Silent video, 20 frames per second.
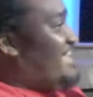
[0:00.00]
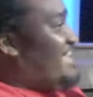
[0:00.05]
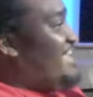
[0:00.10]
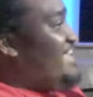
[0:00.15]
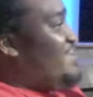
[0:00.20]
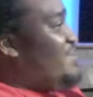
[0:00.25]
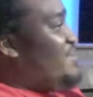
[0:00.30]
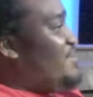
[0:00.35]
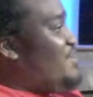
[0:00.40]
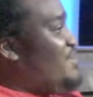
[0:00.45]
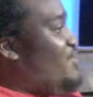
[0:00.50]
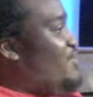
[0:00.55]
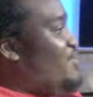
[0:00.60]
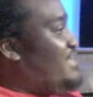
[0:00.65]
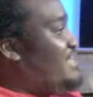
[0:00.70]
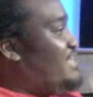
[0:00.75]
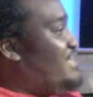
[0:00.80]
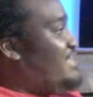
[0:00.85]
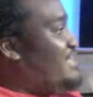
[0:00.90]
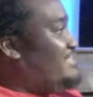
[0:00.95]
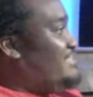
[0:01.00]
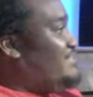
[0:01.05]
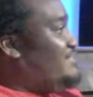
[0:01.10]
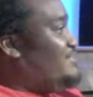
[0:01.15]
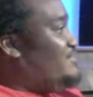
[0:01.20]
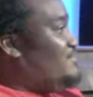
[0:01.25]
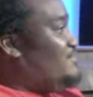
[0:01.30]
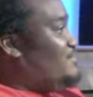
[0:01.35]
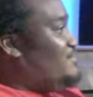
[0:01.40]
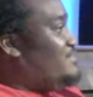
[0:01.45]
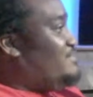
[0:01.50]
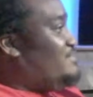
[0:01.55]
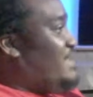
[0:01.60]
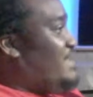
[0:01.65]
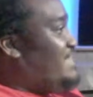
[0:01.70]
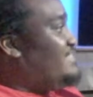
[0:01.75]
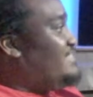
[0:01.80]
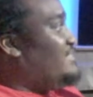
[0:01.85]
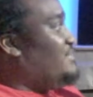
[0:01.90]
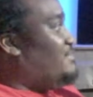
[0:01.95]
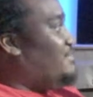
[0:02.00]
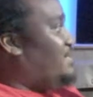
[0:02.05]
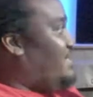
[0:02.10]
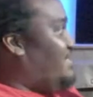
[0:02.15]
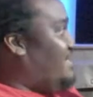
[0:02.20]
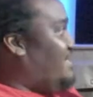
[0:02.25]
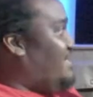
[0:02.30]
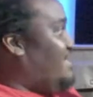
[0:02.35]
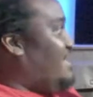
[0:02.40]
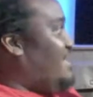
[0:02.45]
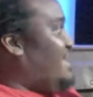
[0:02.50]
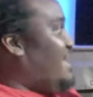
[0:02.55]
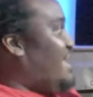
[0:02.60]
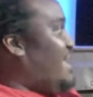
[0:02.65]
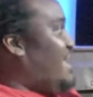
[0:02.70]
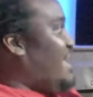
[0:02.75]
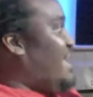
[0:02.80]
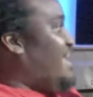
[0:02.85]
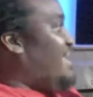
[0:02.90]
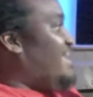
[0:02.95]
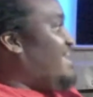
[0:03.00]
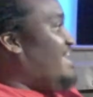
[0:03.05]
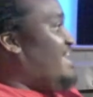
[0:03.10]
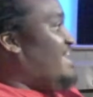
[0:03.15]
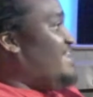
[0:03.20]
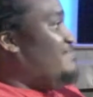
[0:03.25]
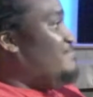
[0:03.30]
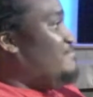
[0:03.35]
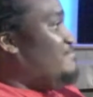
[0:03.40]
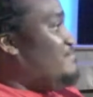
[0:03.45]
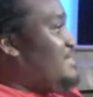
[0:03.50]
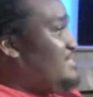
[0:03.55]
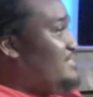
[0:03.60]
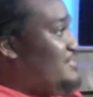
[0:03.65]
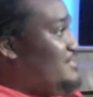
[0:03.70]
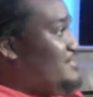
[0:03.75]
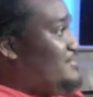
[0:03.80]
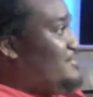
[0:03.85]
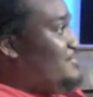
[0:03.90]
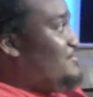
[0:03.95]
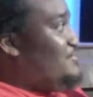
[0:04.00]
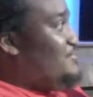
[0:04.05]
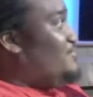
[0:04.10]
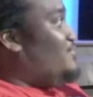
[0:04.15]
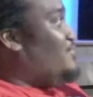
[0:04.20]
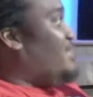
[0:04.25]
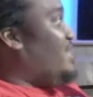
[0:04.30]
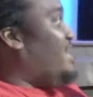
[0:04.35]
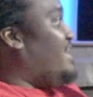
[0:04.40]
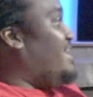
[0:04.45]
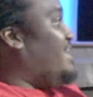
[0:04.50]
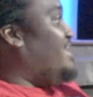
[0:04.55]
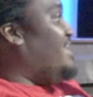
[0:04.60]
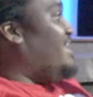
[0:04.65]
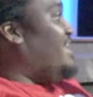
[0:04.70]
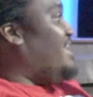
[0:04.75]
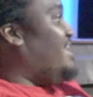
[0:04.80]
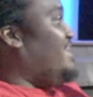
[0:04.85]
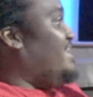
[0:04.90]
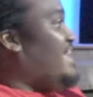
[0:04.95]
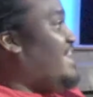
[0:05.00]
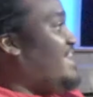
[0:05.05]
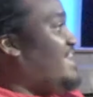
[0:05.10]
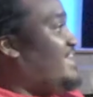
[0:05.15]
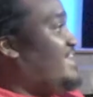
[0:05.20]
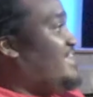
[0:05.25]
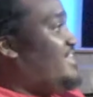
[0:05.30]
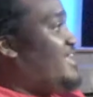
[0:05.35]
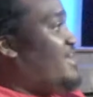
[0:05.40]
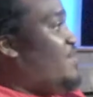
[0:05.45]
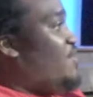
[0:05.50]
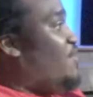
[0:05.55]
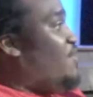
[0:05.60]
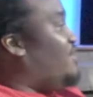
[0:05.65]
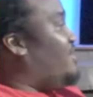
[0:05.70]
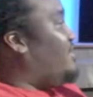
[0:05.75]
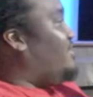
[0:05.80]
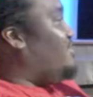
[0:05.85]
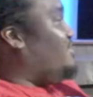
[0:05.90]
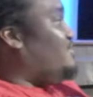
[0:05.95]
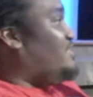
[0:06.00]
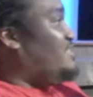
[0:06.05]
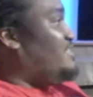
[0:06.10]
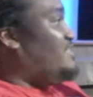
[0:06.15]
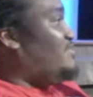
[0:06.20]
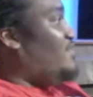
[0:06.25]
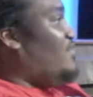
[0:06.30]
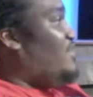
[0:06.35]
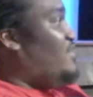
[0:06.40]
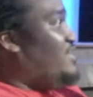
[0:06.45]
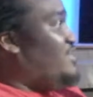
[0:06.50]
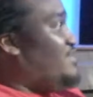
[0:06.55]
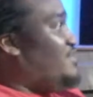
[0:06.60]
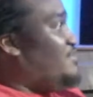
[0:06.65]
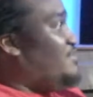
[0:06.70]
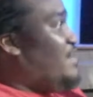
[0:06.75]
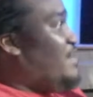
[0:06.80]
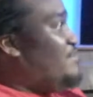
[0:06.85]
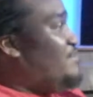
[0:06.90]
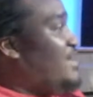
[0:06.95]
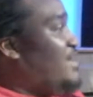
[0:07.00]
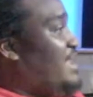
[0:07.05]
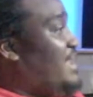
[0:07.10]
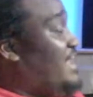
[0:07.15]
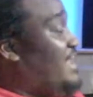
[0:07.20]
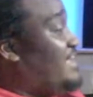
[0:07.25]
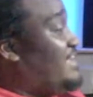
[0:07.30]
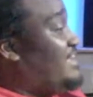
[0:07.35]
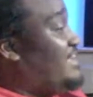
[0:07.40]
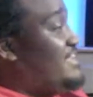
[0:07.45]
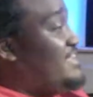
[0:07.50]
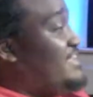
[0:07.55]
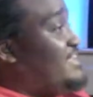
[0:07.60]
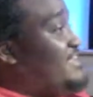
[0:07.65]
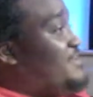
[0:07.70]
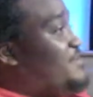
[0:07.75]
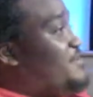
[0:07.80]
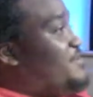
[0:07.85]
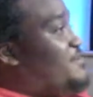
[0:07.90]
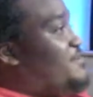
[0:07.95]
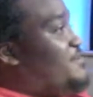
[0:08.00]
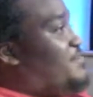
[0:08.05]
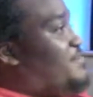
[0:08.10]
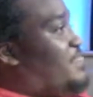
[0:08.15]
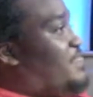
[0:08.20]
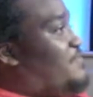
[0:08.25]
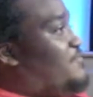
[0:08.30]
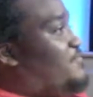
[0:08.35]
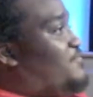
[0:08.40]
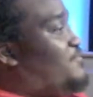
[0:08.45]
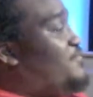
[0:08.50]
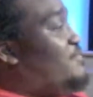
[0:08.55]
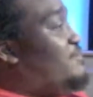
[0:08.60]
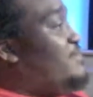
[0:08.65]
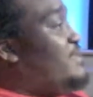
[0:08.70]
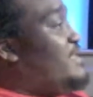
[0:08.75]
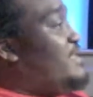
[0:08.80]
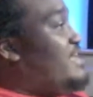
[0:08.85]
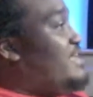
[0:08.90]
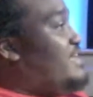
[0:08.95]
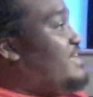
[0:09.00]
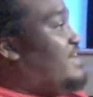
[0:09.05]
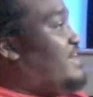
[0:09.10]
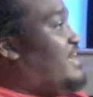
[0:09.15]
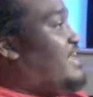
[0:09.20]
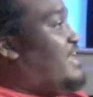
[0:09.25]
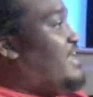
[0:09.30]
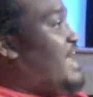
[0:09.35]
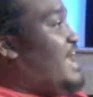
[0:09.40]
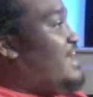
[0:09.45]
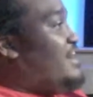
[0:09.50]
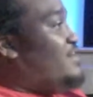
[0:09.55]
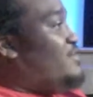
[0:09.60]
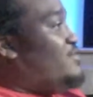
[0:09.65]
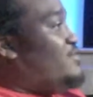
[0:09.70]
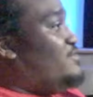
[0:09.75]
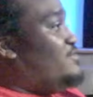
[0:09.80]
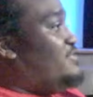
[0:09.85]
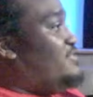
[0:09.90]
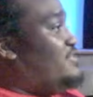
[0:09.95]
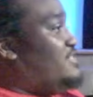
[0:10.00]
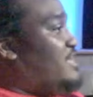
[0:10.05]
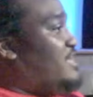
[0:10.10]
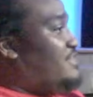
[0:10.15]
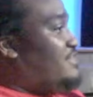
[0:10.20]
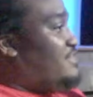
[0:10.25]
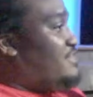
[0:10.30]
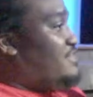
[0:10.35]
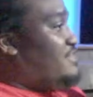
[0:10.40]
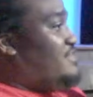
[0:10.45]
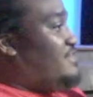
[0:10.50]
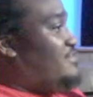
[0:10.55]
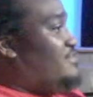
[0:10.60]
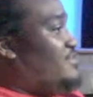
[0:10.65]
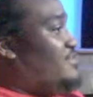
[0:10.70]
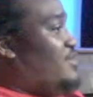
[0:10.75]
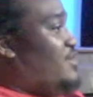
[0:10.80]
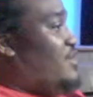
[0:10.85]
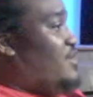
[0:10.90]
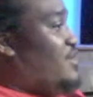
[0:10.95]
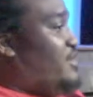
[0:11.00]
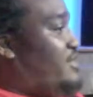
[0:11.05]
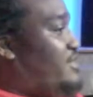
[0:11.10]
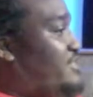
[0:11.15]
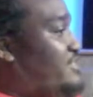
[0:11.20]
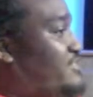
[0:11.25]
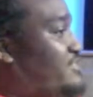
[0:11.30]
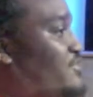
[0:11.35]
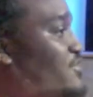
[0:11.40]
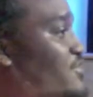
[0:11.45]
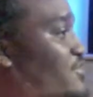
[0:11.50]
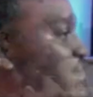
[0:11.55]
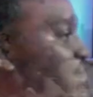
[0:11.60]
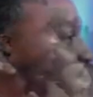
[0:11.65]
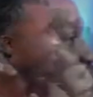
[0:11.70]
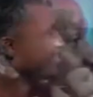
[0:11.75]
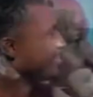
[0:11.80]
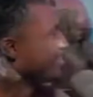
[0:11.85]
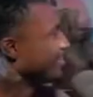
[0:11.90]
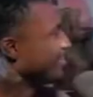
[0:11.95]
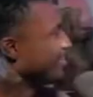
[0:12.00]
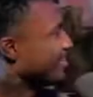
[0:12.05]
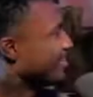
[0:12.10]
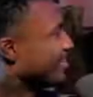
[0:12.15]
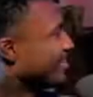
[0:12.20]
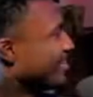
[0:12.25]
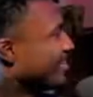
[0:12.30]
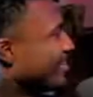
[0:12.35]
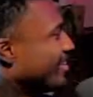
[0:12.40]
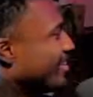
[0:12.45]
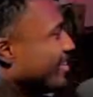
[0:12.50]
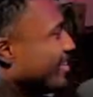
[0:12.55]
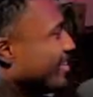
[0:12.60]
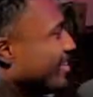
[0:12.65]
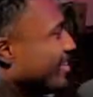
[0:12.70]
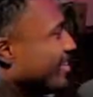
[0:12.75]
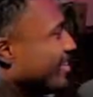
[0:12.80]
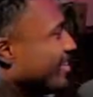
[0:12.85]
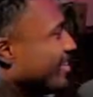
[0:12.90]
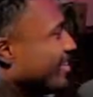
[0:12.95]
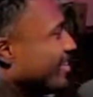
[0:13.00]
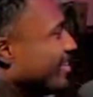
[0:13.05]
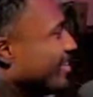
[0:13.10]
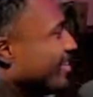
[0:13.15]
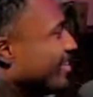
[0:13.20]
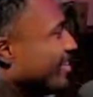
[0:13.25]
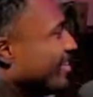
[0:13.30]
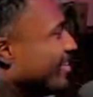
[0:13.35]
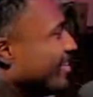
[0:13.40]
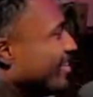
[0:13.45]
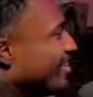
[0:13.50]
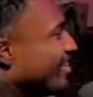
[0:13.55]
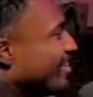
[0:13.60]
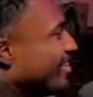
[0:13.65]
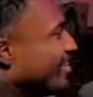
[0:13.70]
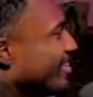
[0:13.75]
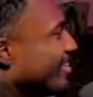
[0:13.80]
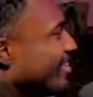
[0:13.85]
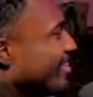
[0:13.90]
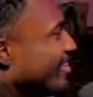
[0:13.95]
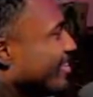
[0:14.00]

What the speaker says: Like, all he listened to was Master P, and Mr. Cool, and like all of them, just all of them. I like, for me, a lot of those Southern artists are like some of the best MCs to me.